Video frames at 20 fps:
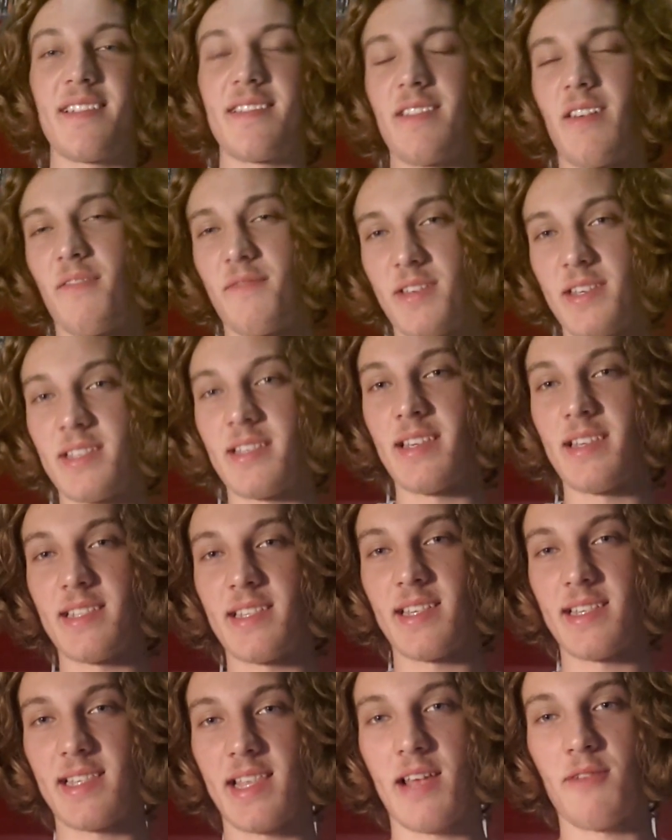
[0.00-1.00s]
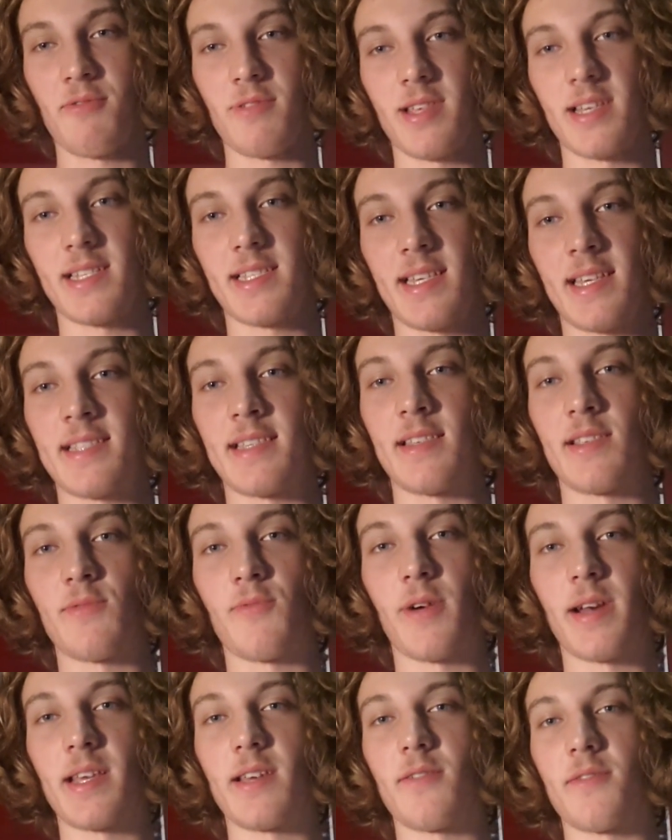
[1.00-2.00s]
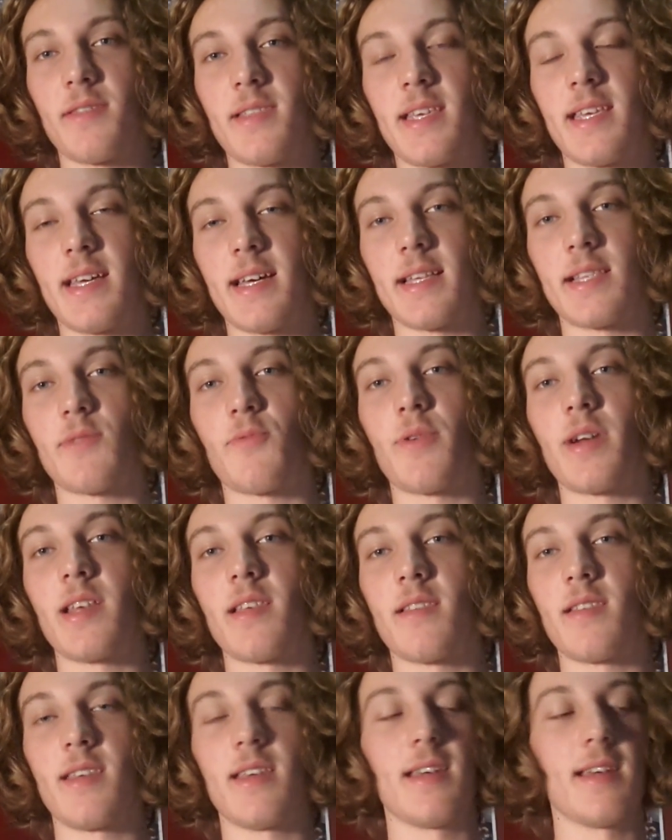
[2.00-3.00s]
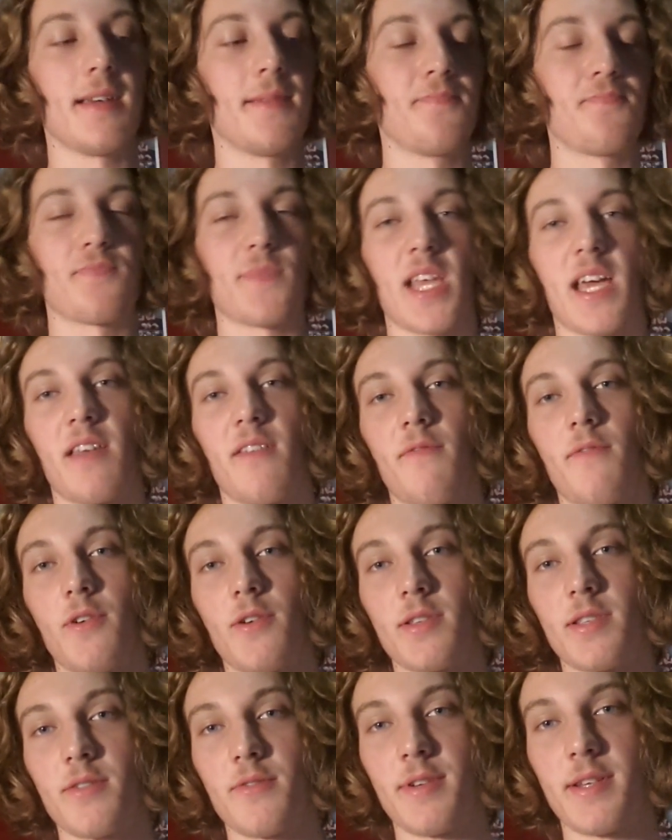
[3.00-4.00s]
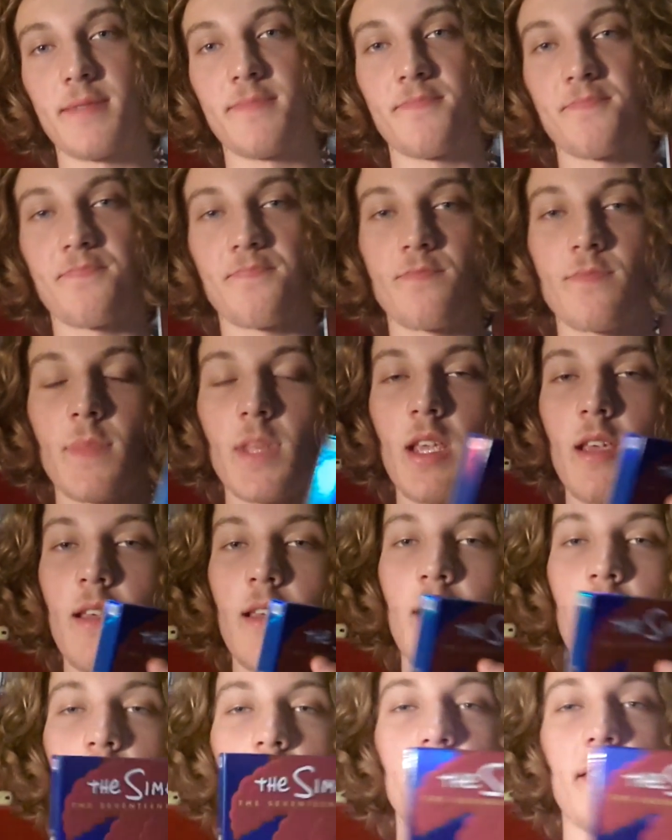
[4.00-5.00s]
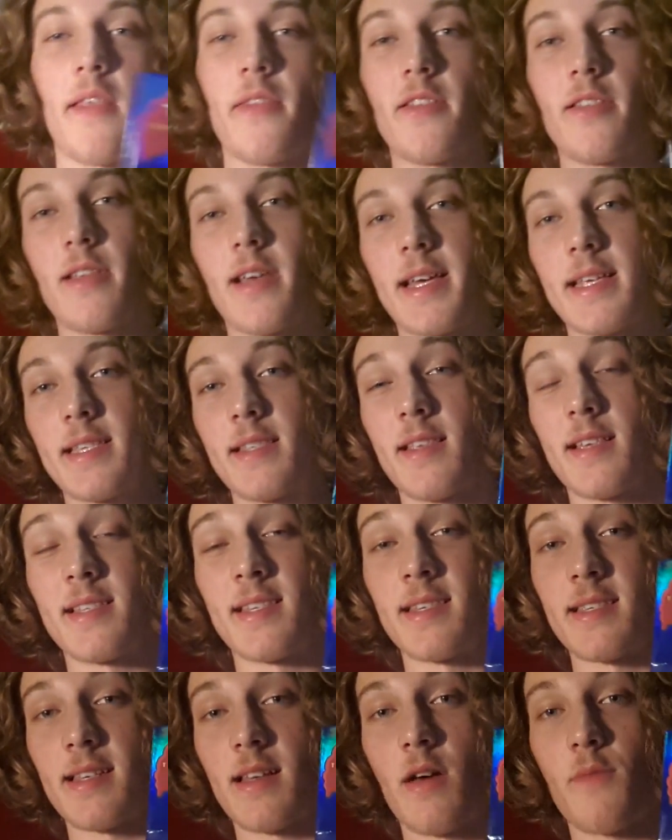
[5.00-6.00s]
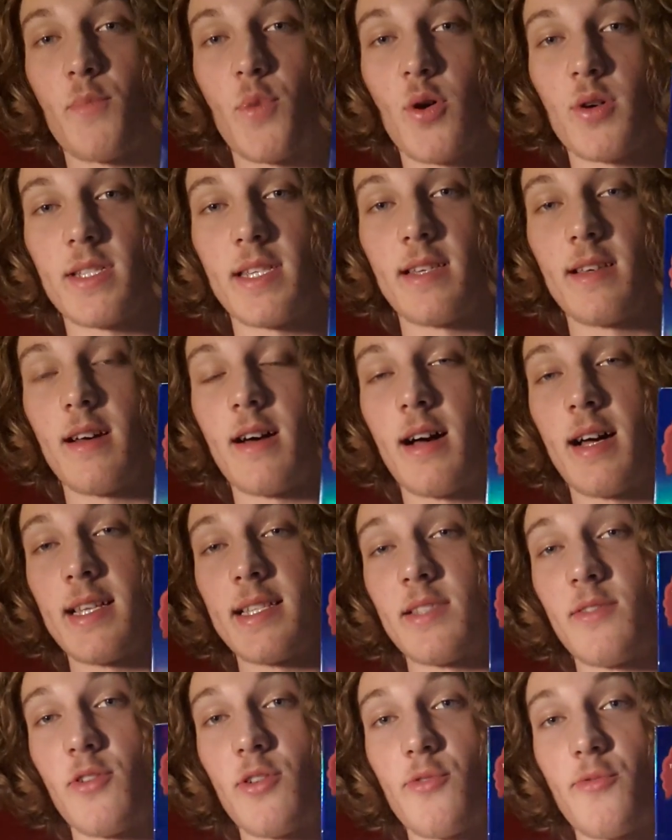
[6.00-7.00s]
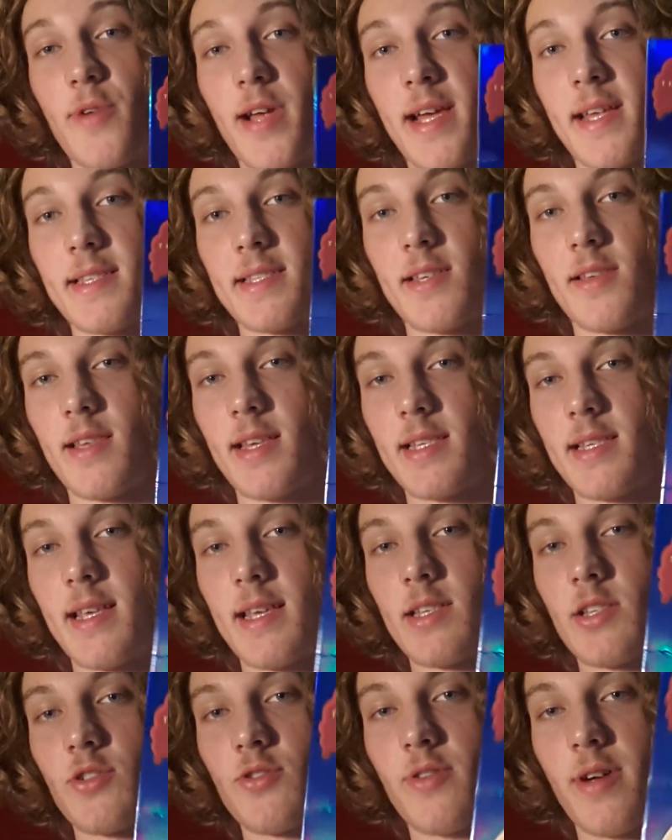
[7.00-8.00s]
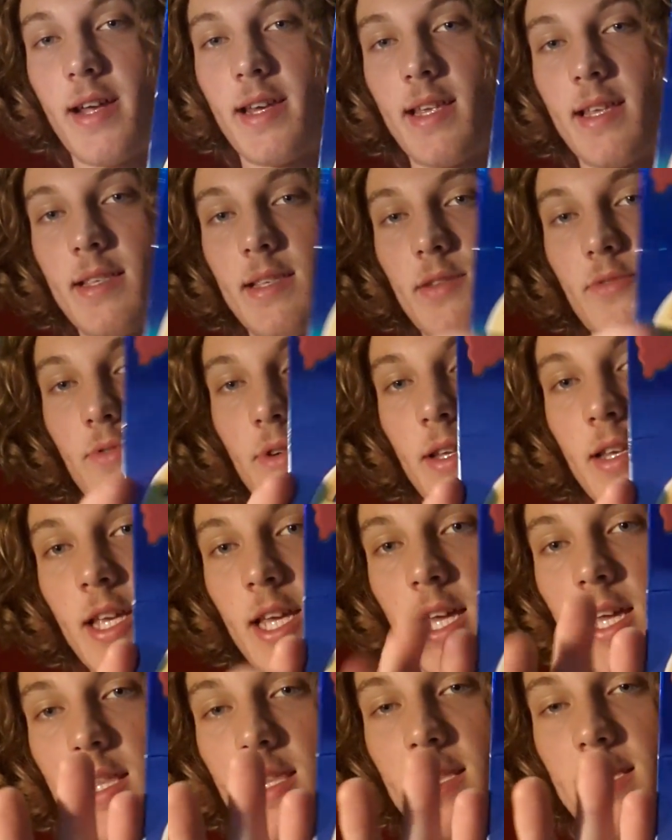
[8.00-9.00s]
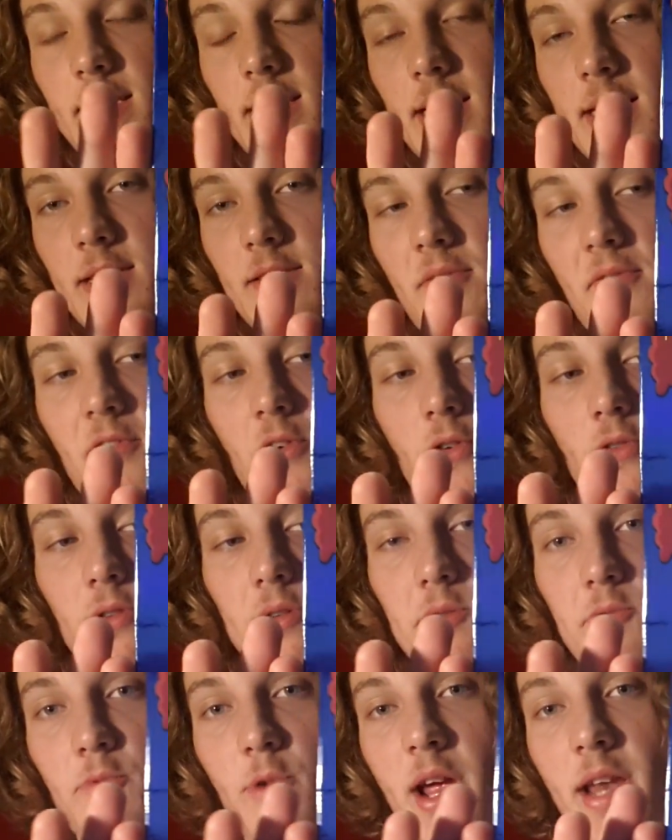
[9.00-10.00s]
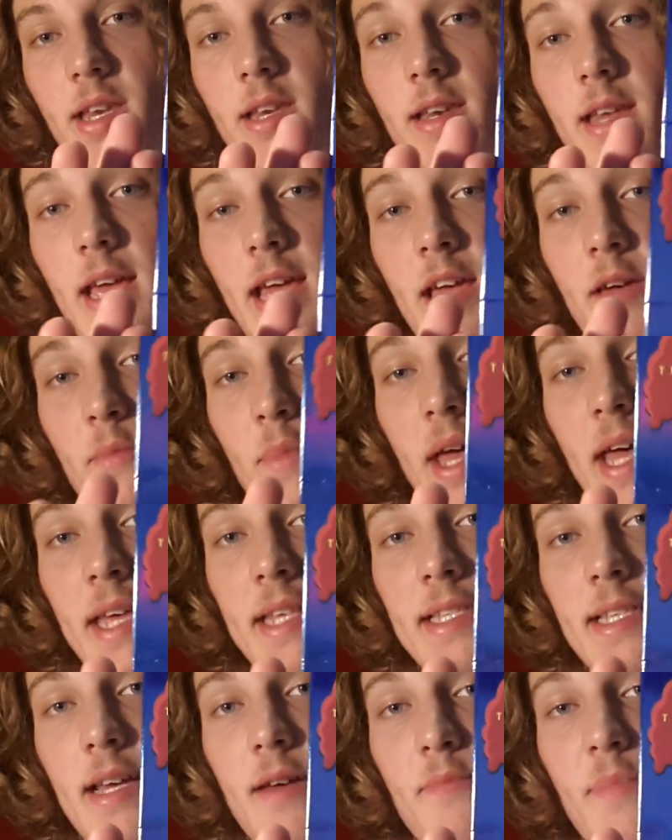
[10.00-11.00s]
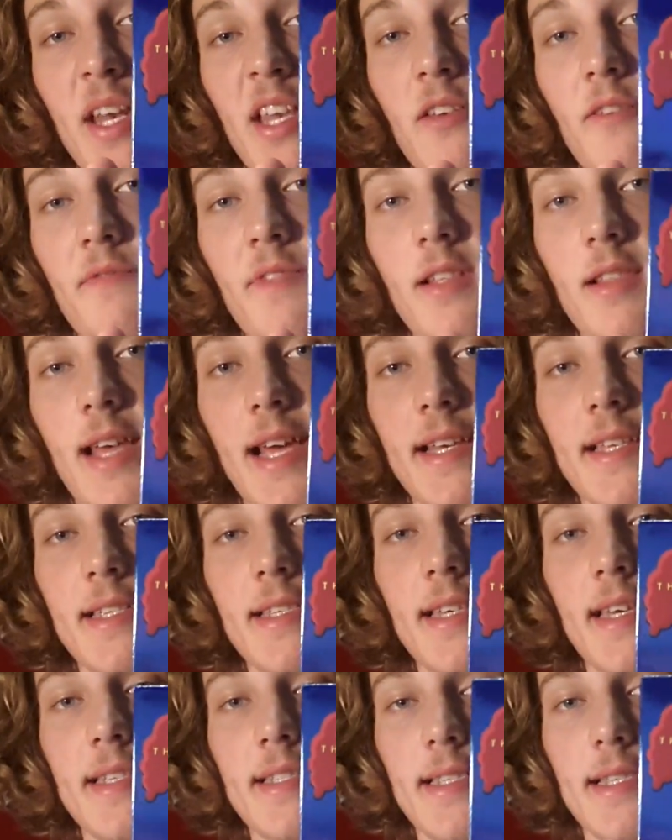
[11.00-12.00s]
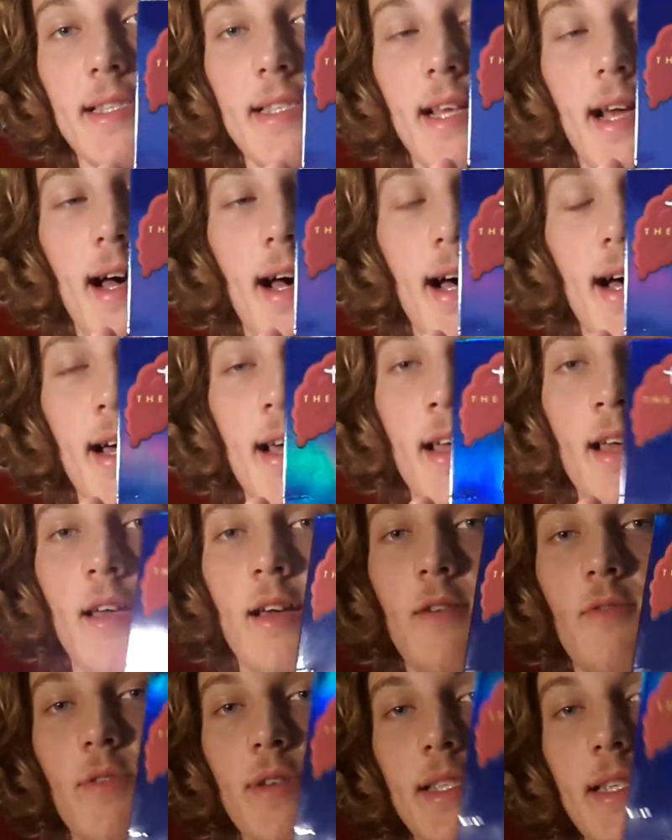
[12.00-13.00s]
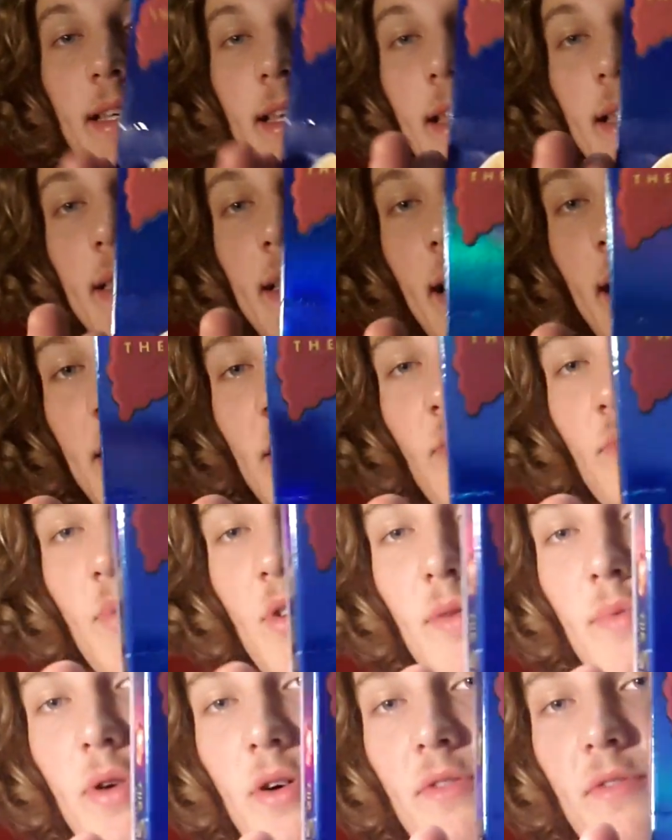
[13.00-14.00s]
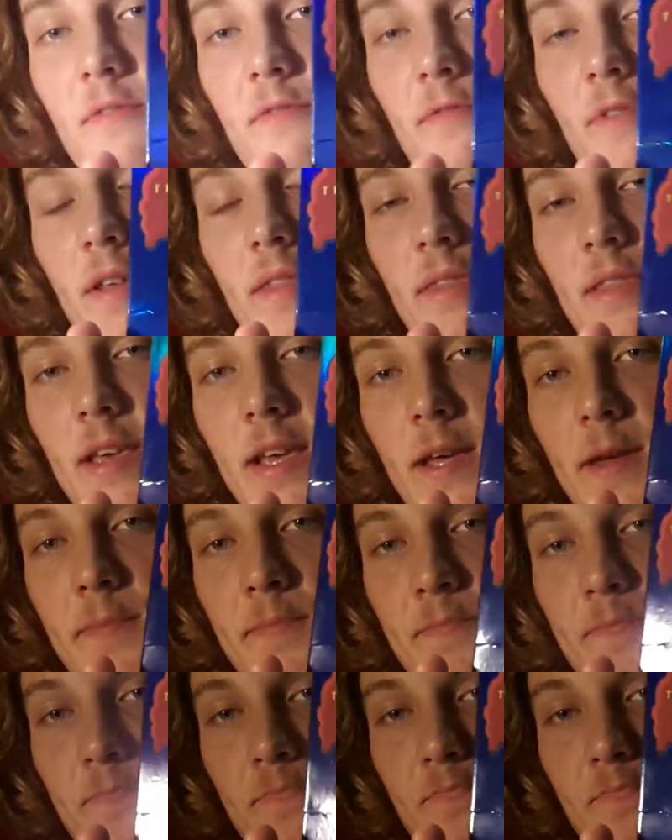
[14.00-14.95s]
Obviously, since they released season 20 on the 20th year anniversary. Nonetheless, this is an unboxing, guys, not a rant, so let's get straight into it. This is, of course, rated M, as many of the later seasons are. Once again, Sideshow Bob on the front there.